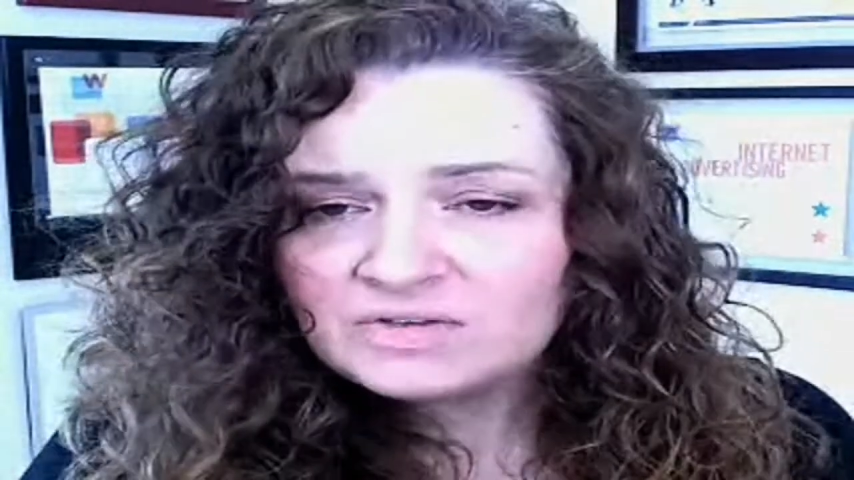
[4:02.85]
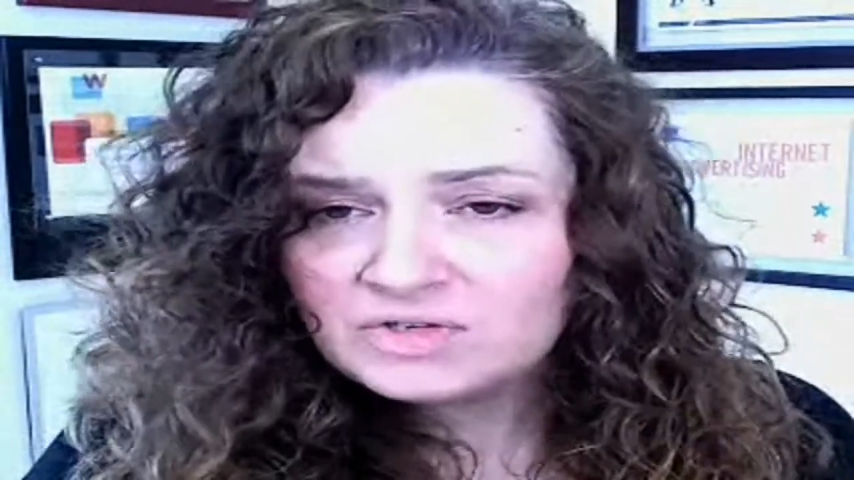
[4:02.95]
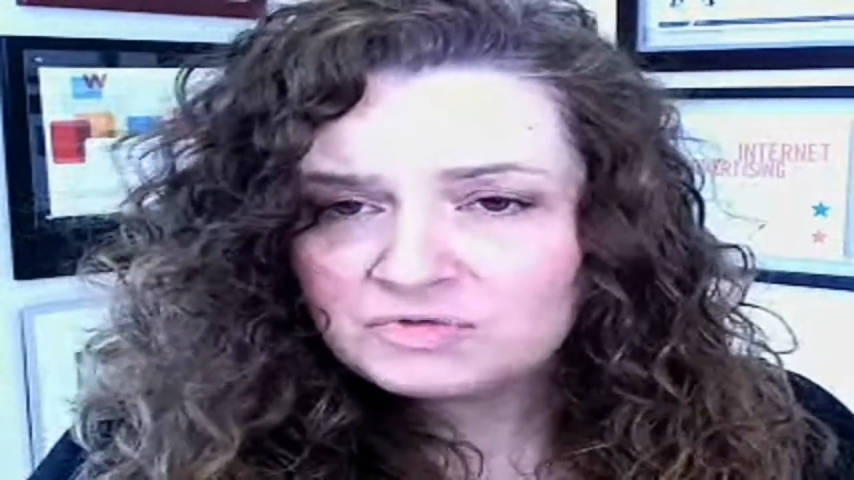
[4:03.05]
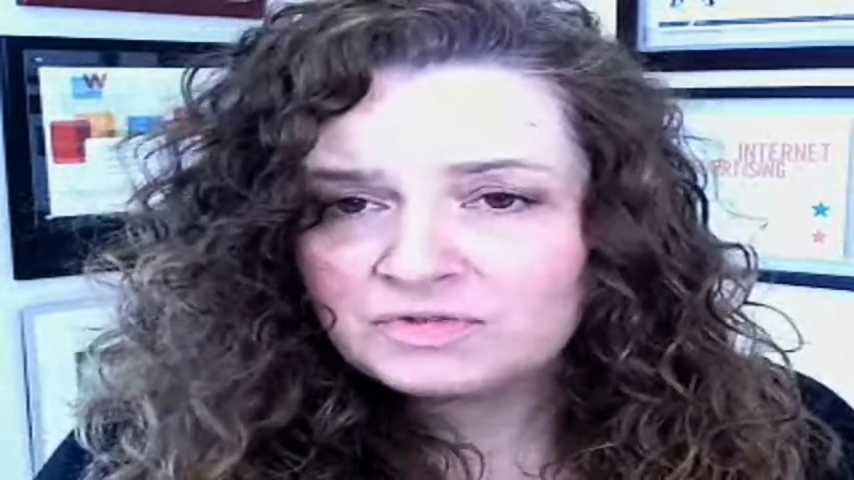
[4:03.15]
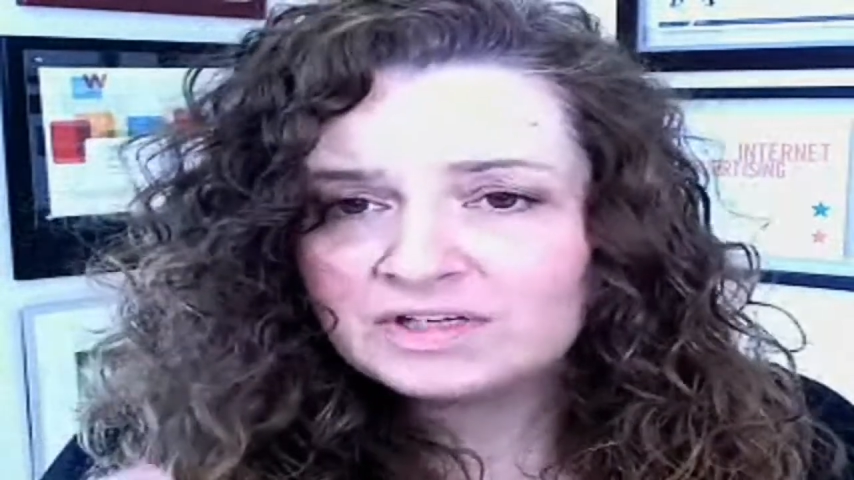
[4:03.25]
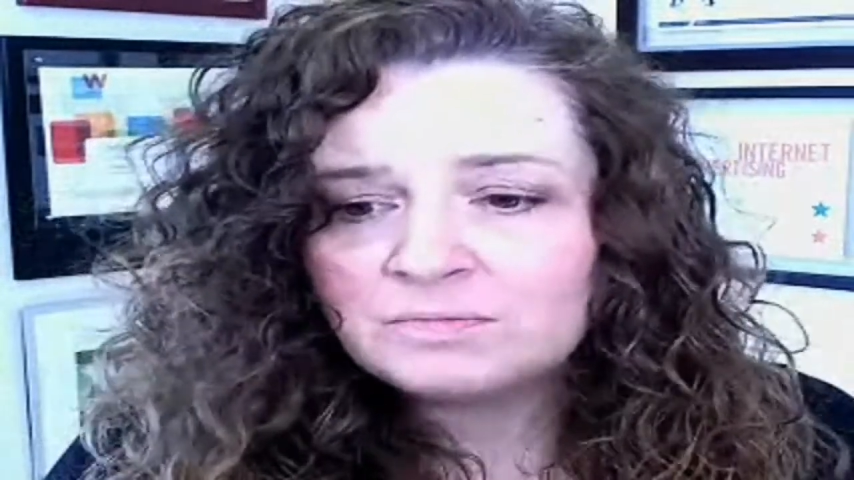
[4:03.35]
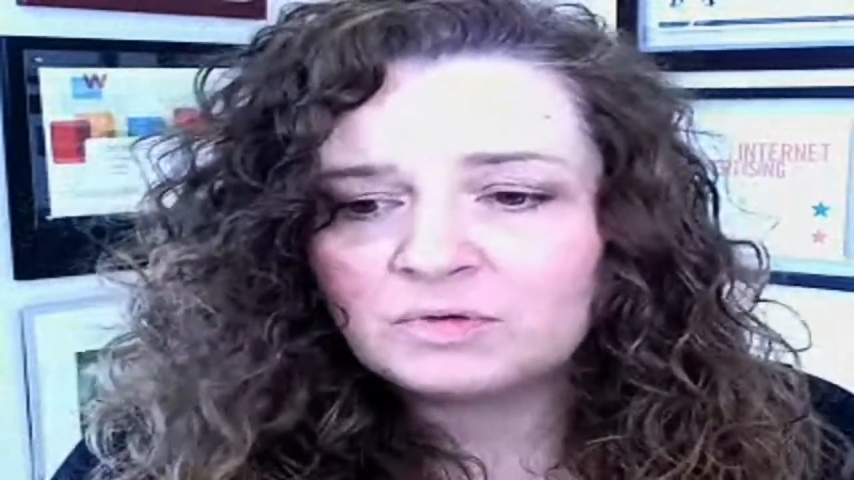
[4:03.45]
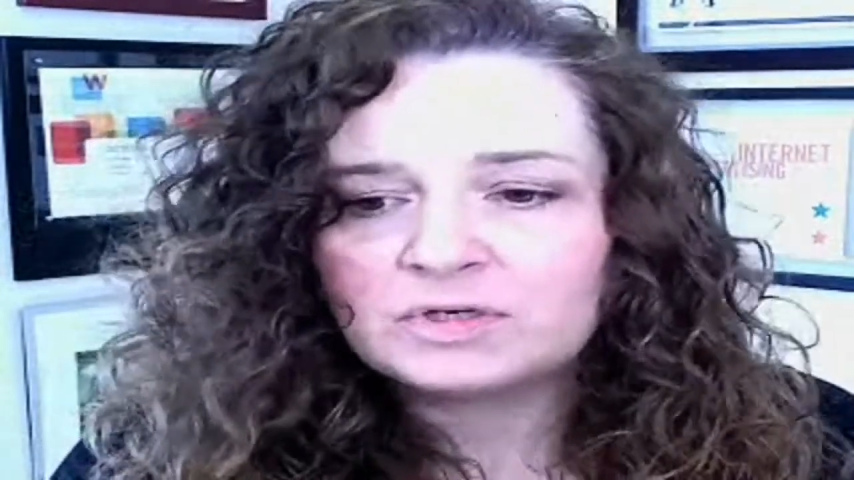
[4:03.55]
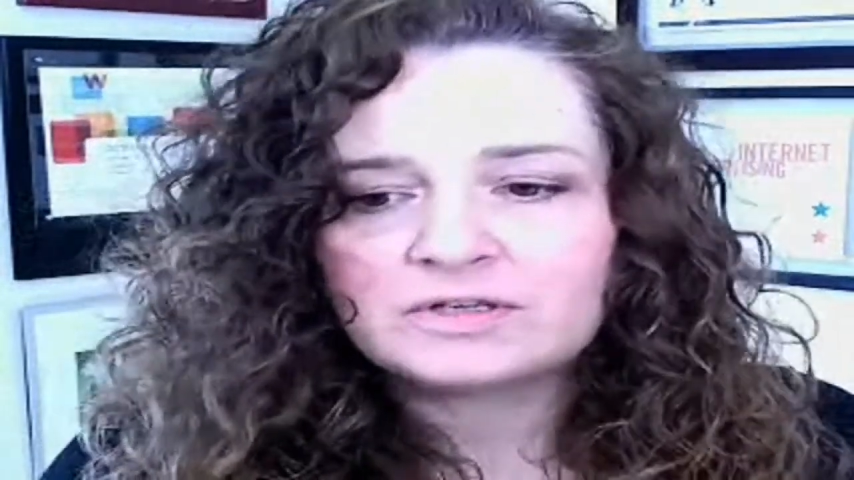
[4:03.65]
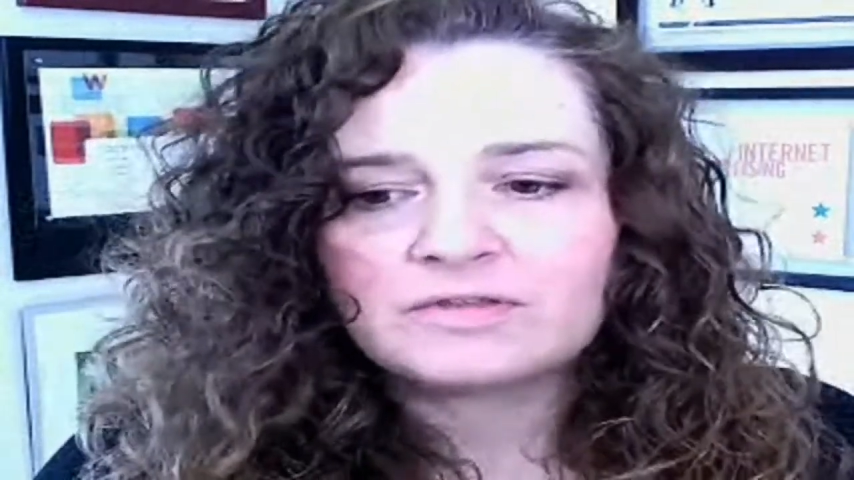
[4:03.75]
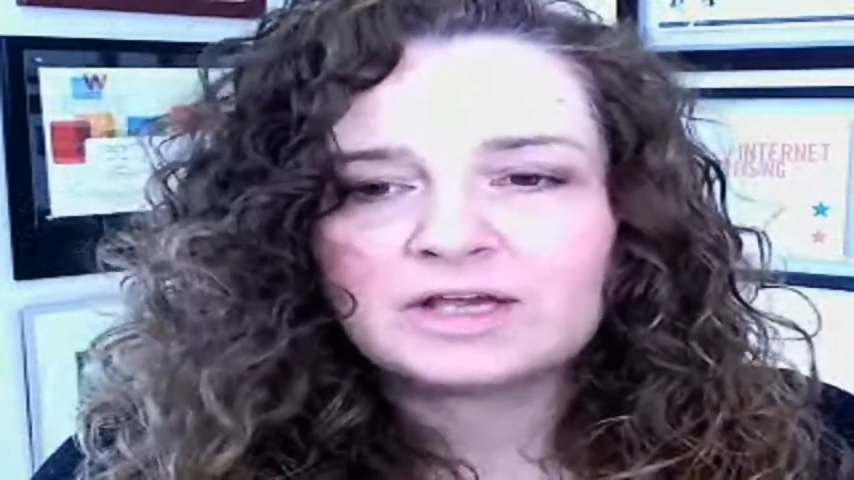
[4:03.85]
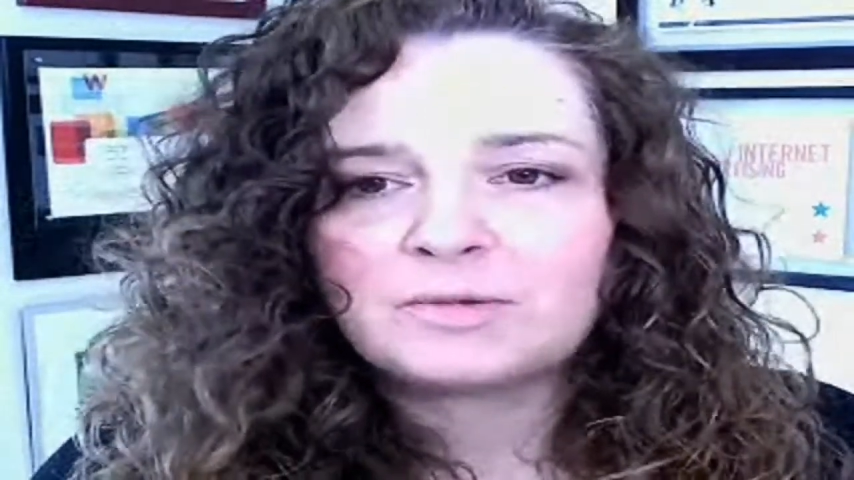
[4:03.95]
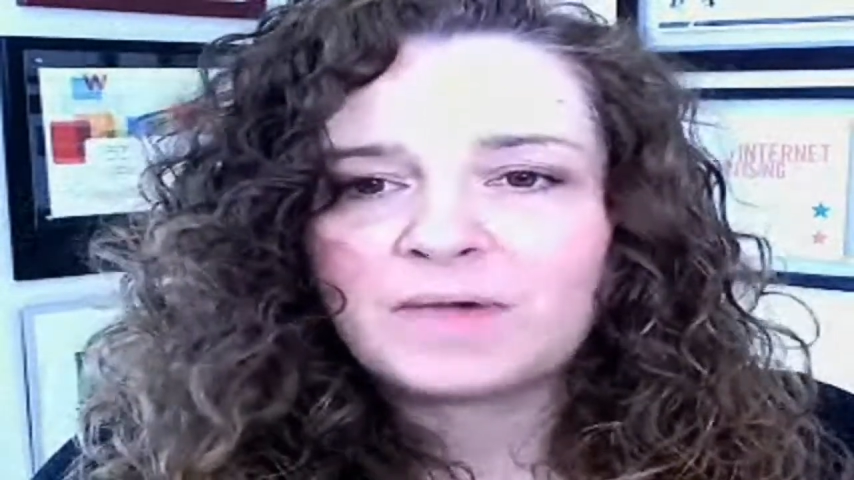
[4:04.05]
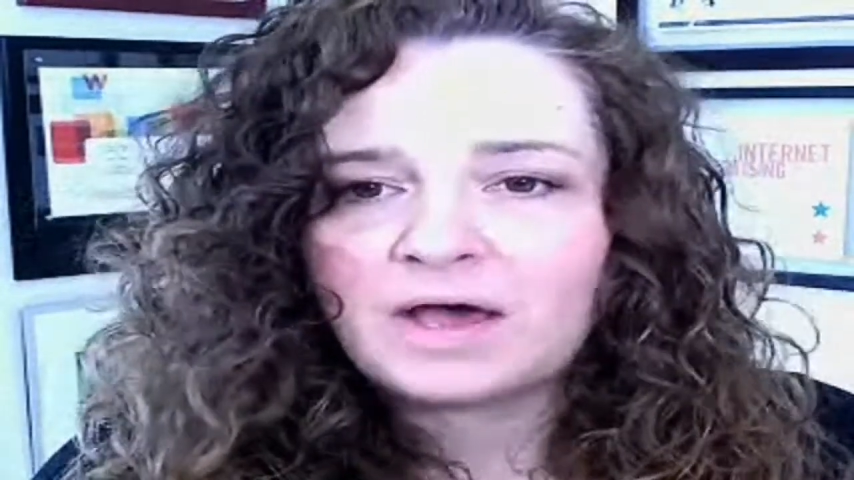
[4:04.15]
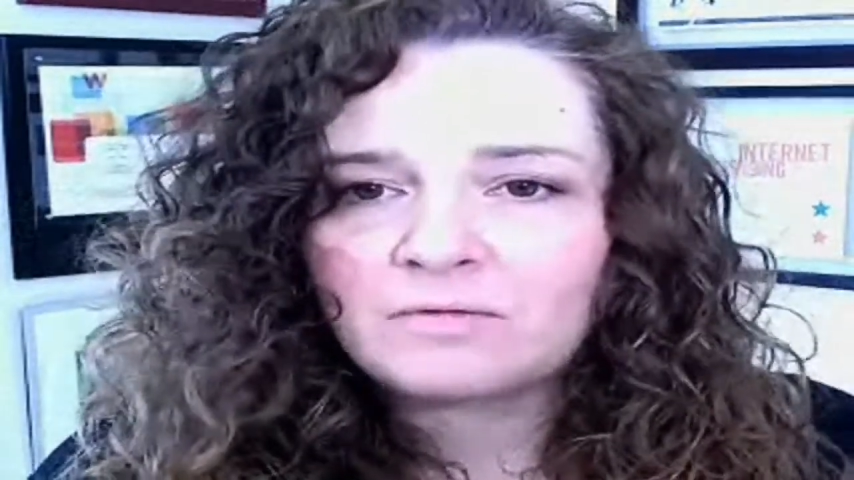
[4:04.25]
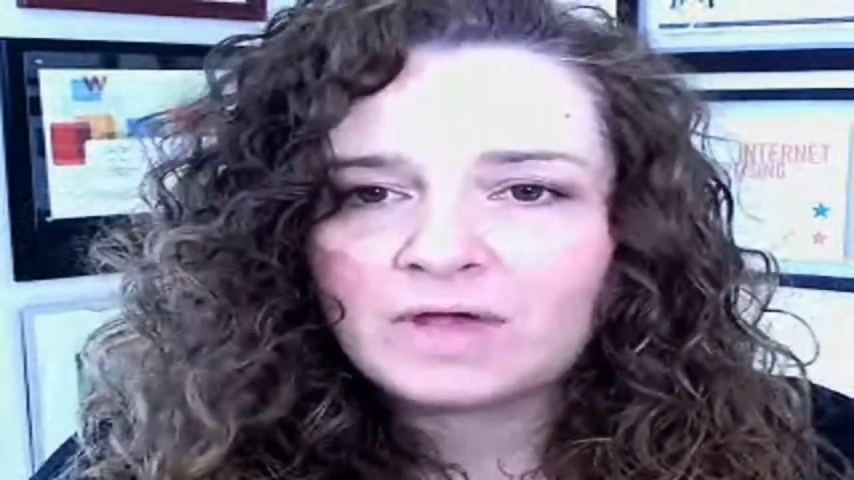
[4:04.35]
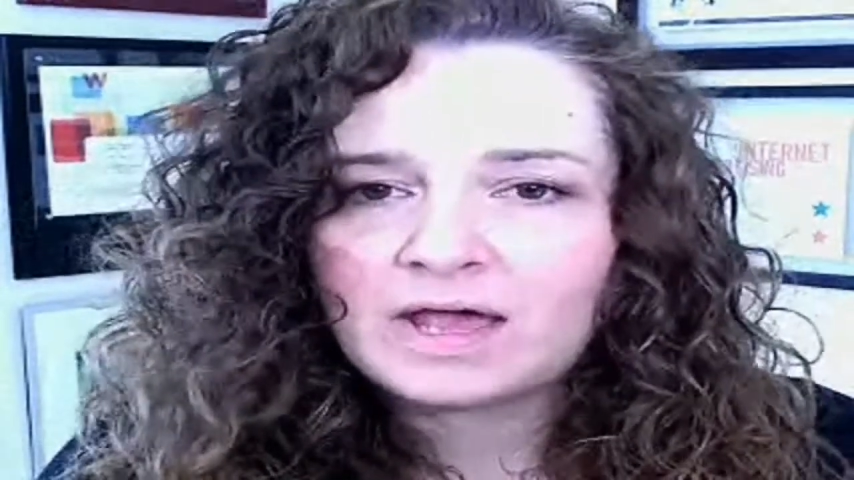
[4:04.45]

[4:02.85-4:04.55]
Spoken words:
So it's really important to think about